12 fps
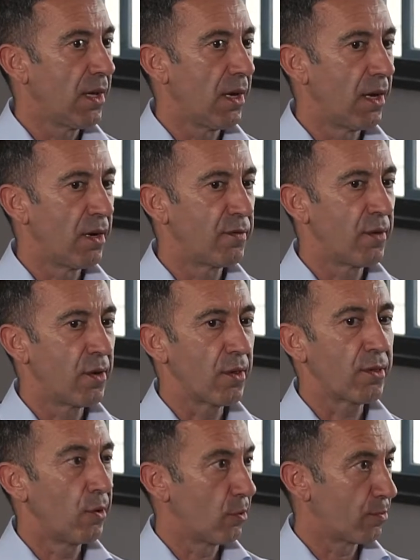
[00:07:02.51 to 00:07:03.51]
very
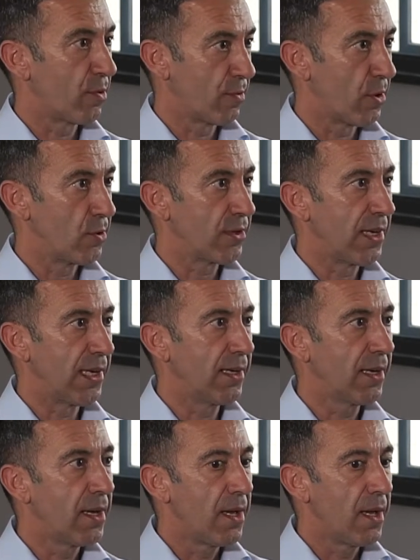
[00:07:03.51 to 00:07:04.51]
thought-provoking,